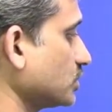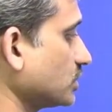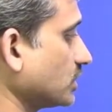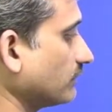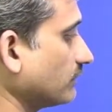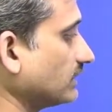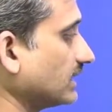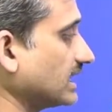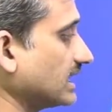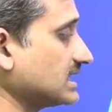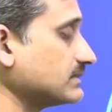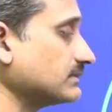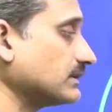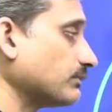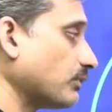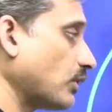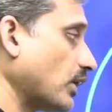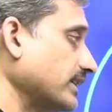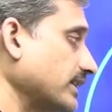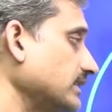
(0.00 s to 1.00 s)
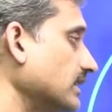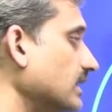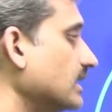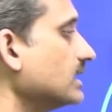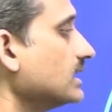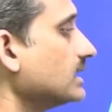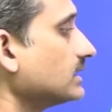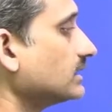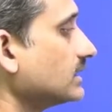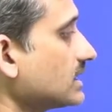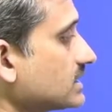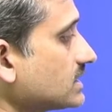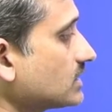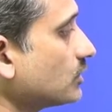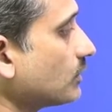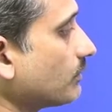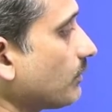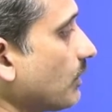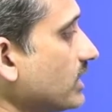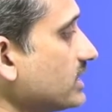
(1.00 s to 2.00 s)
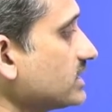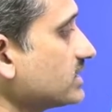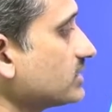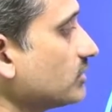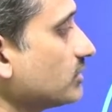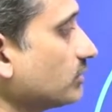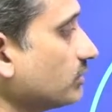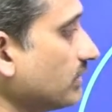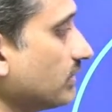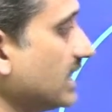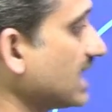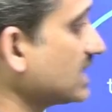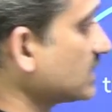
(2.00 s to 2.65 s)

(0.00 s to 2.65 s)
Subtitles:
of the decimal point. The 0.03 has